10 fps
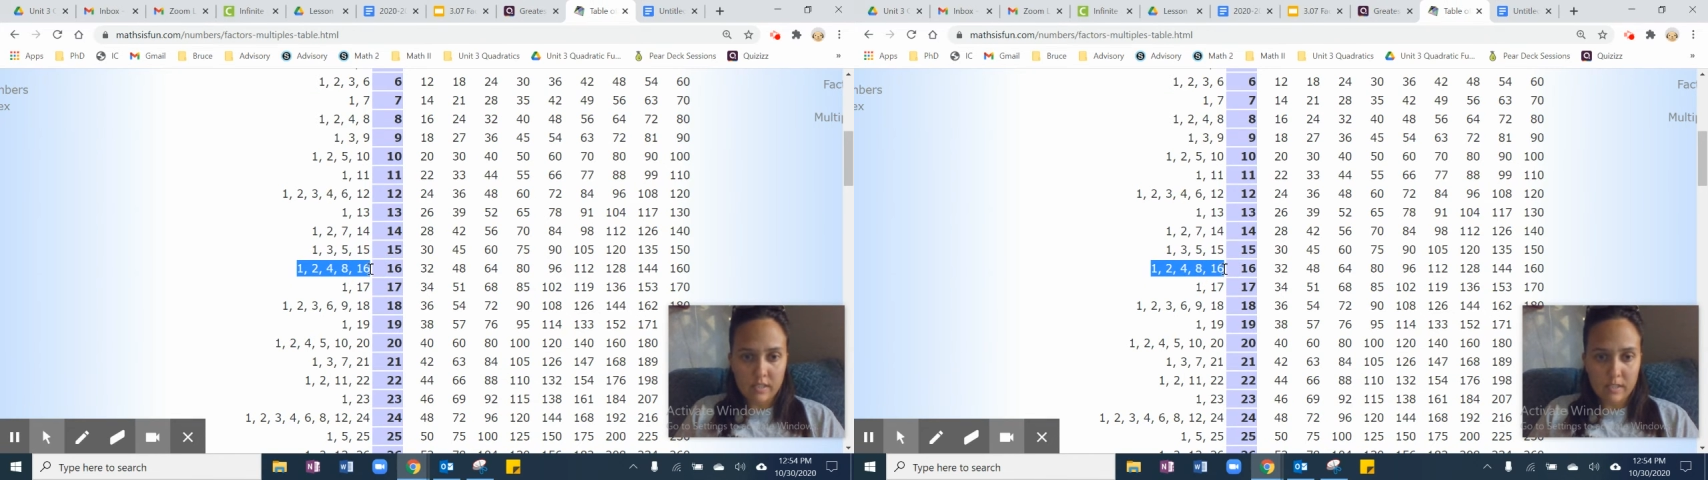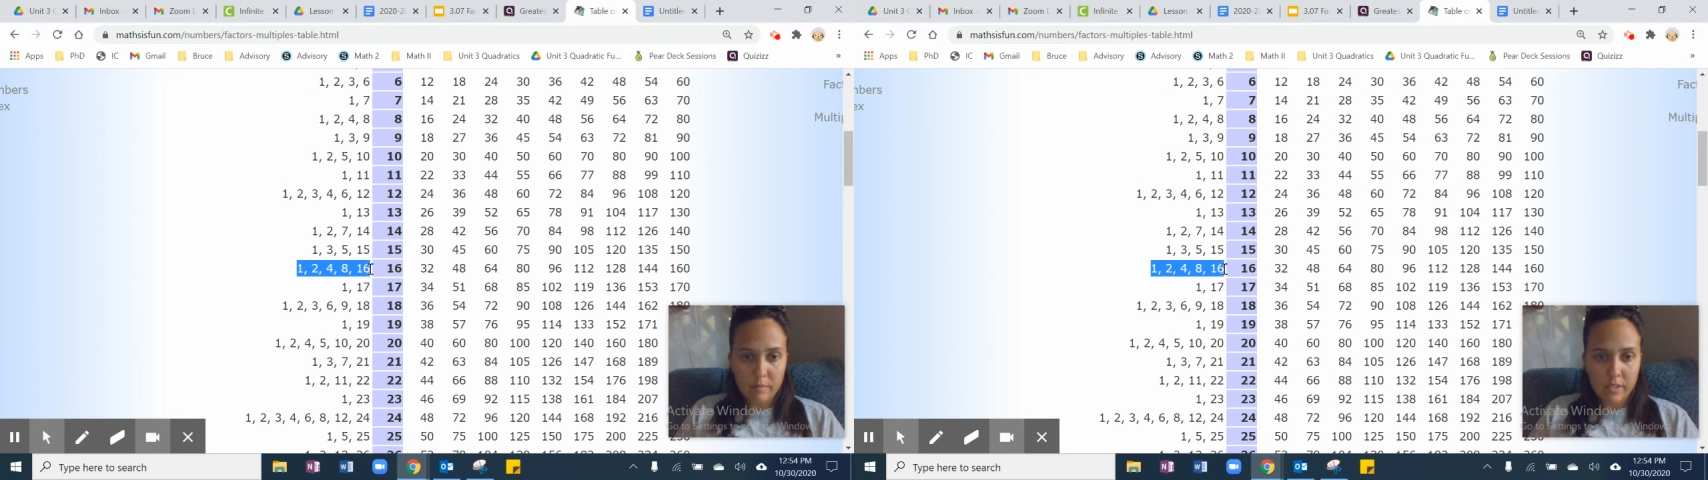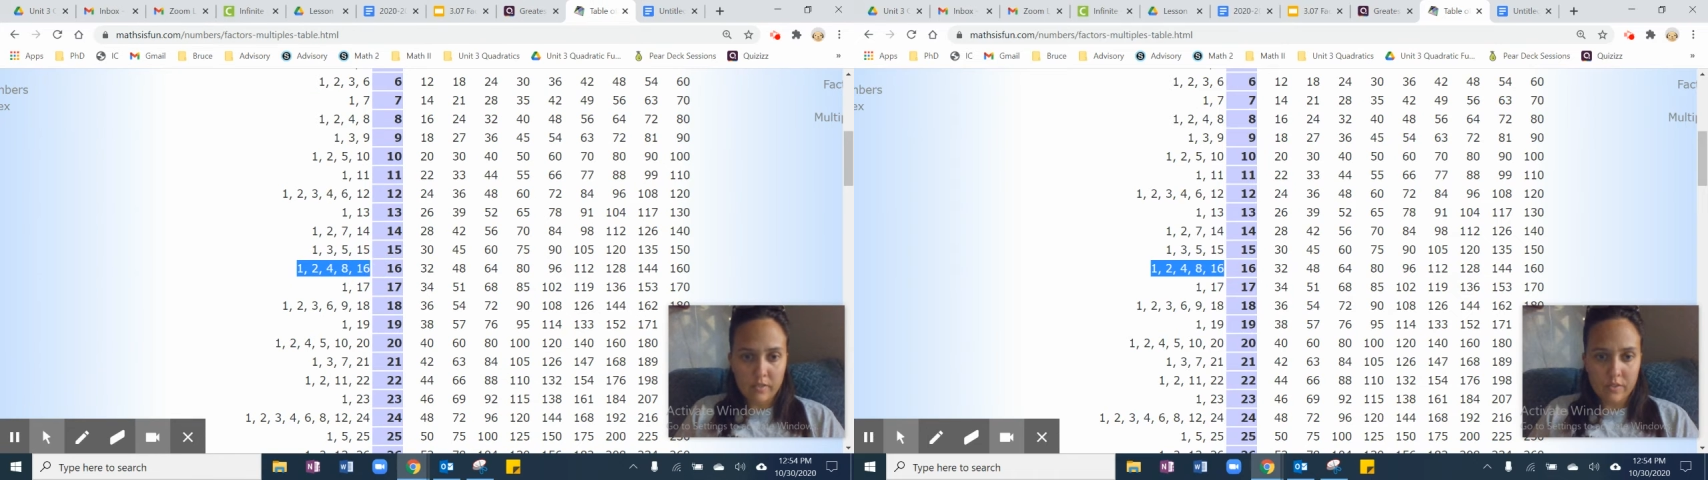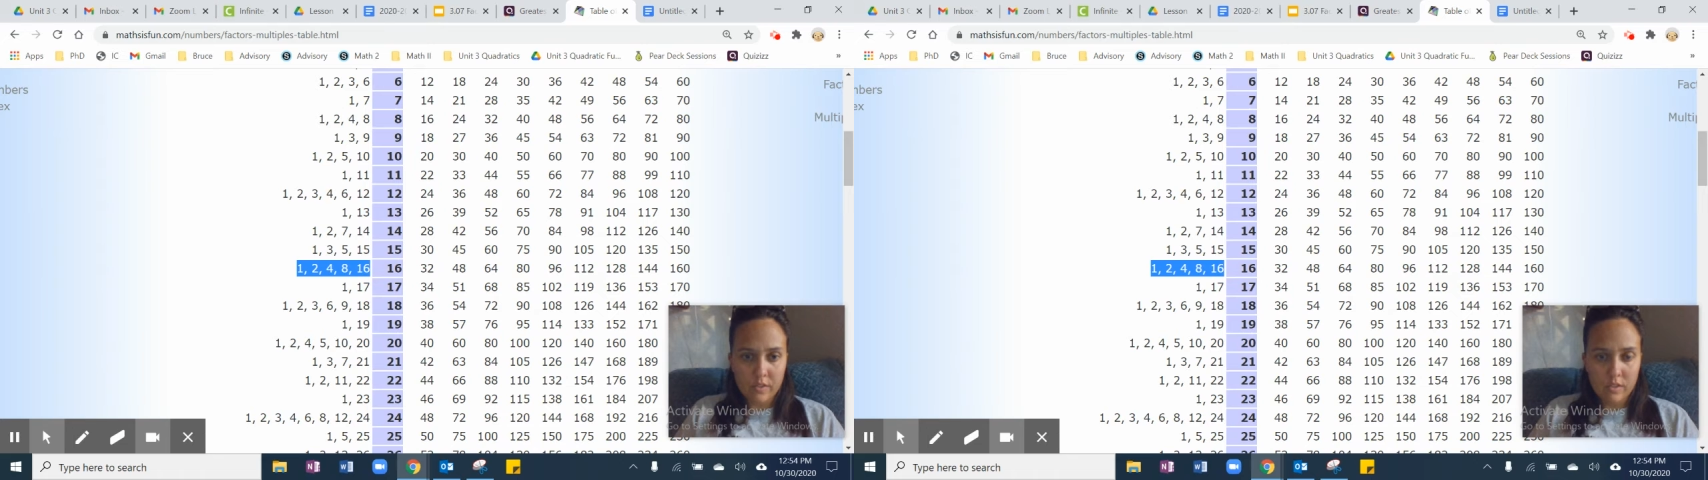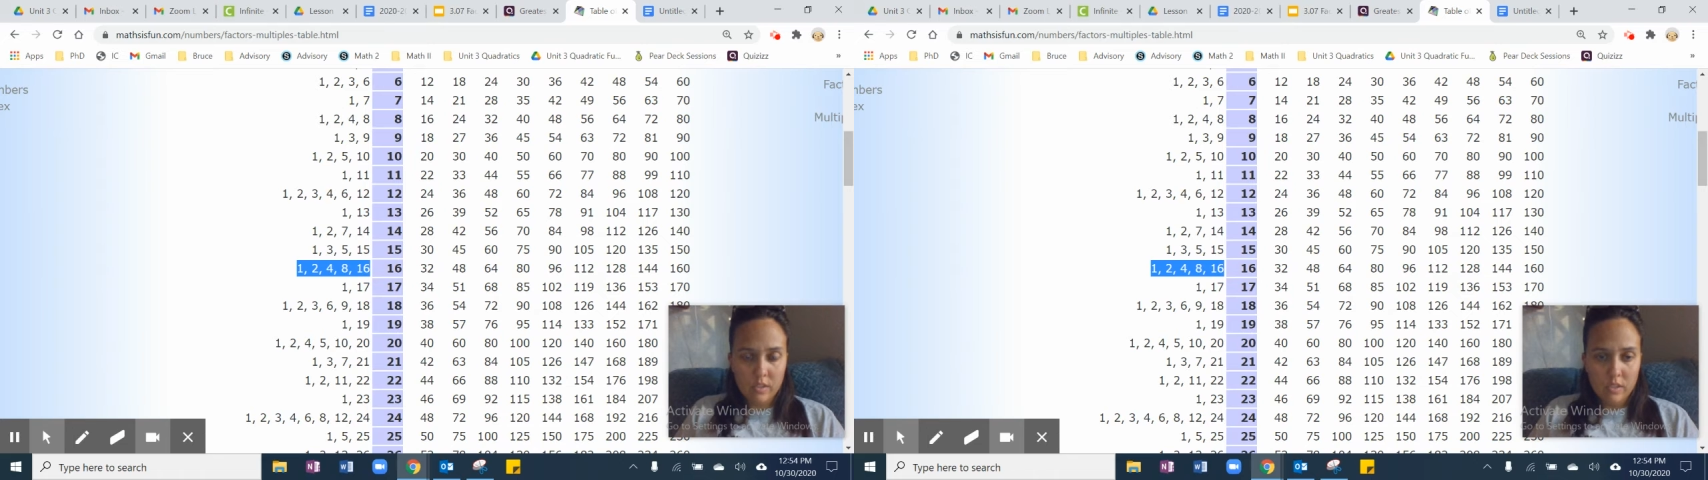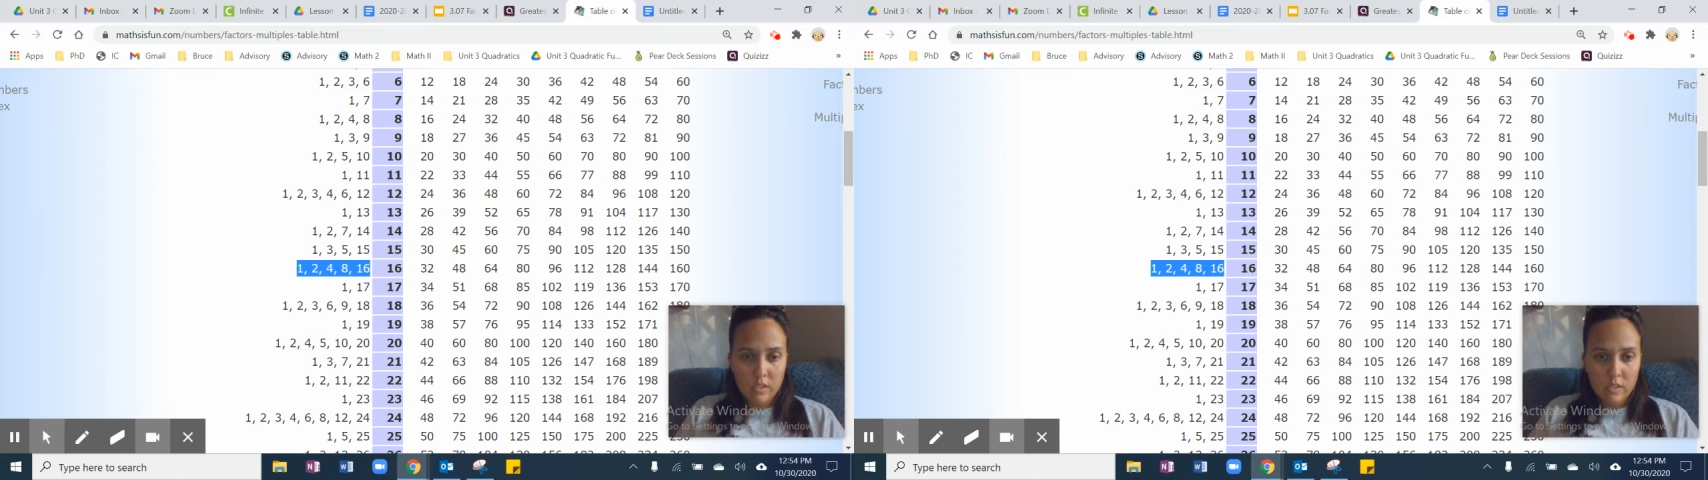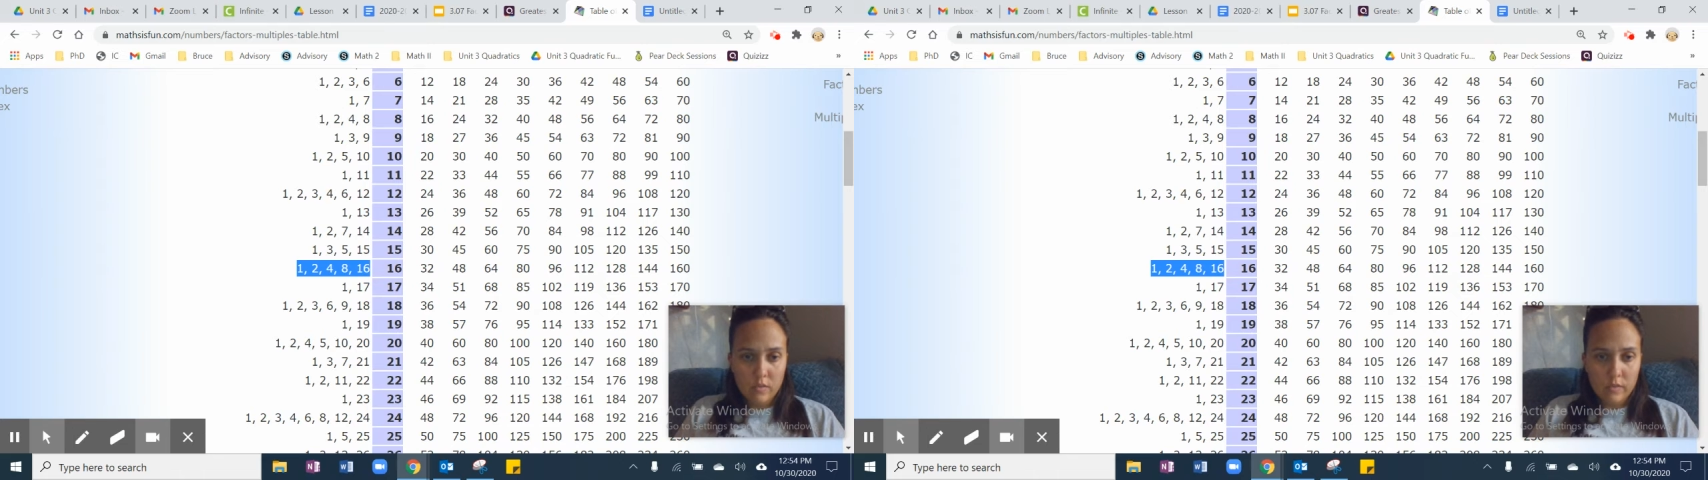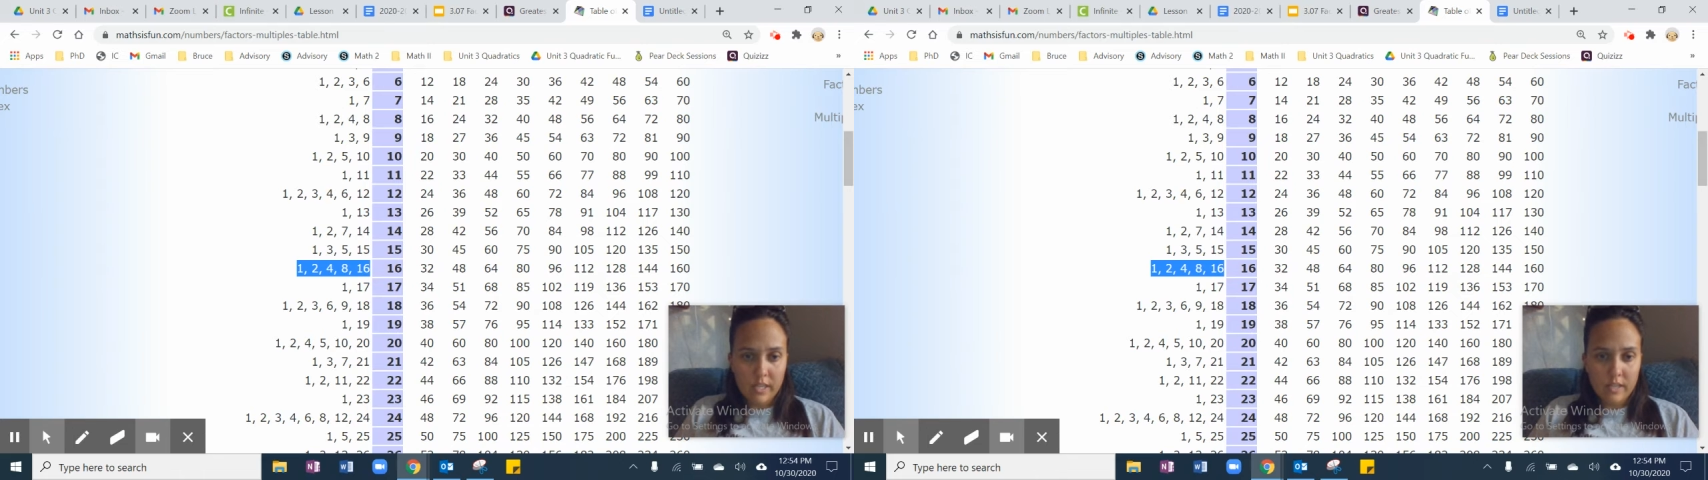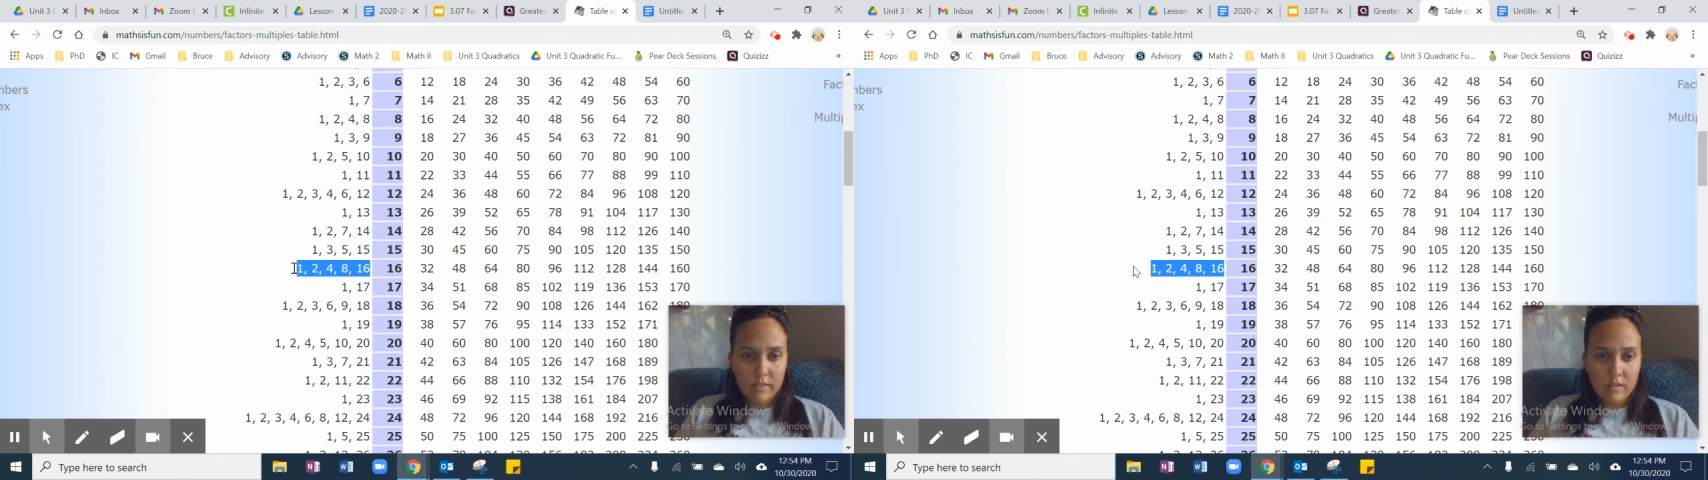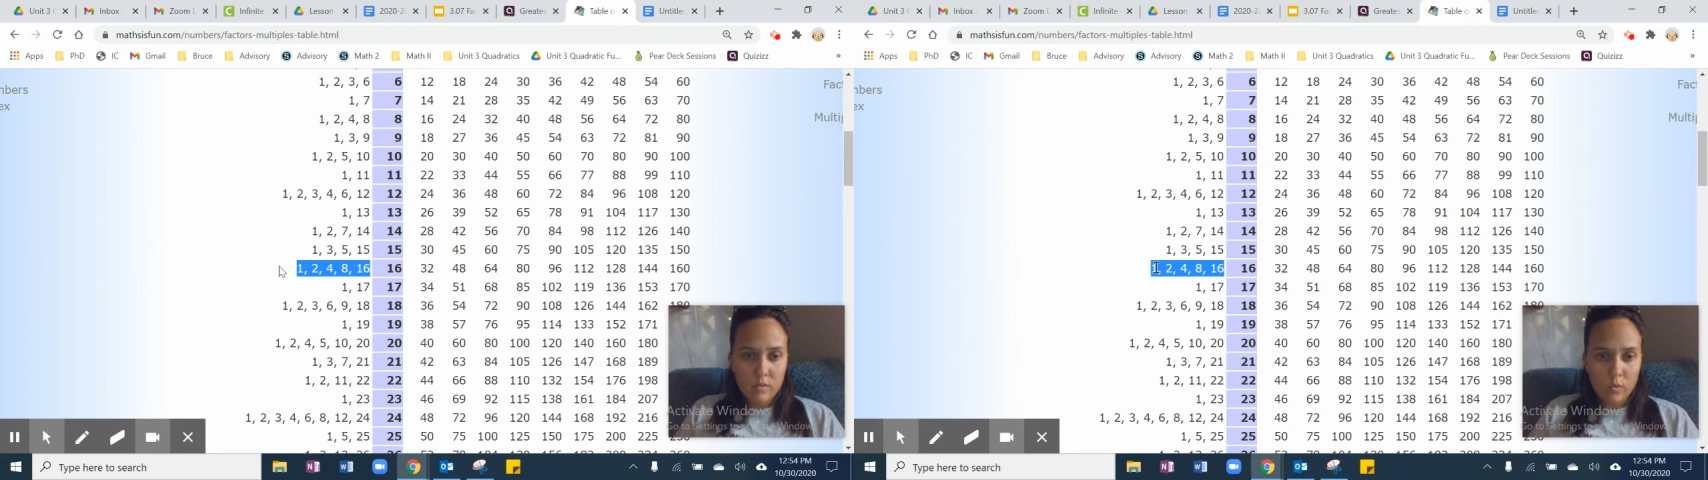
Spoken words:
numbers, right?